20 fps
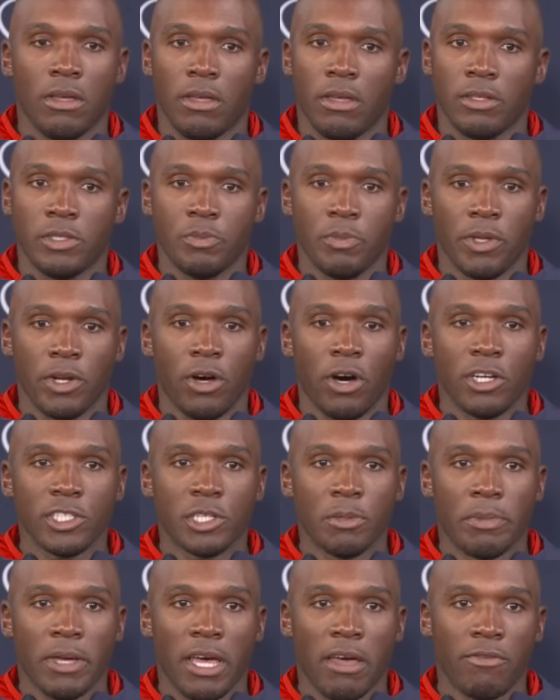It's been
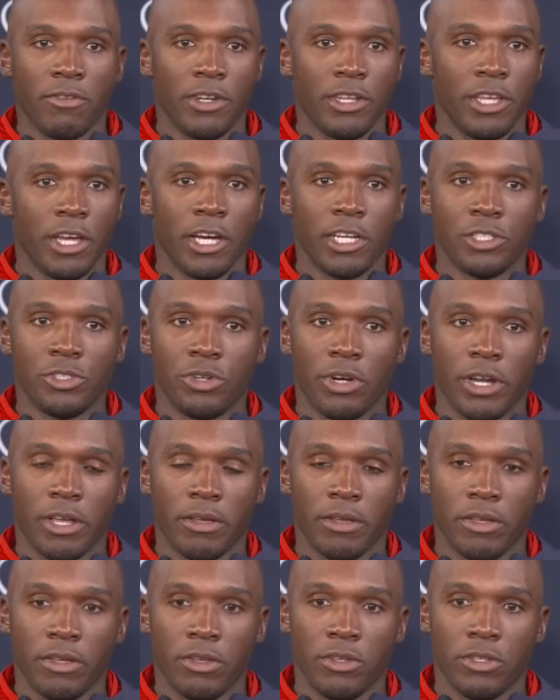awesome having DeAndre.
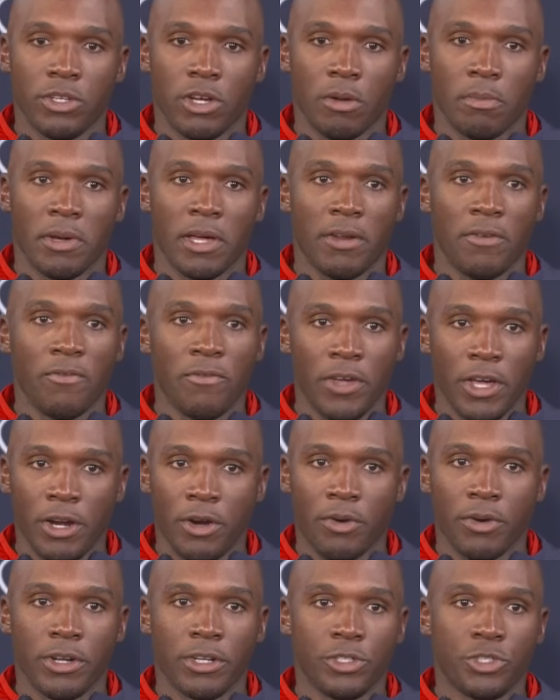You talk about a
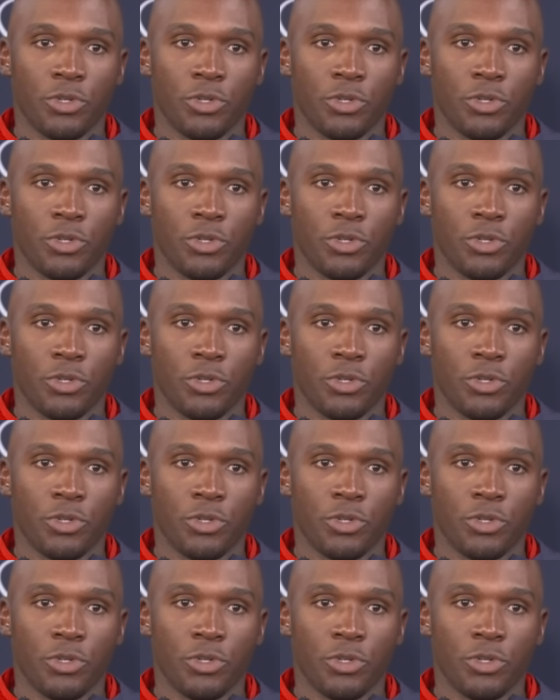veteran,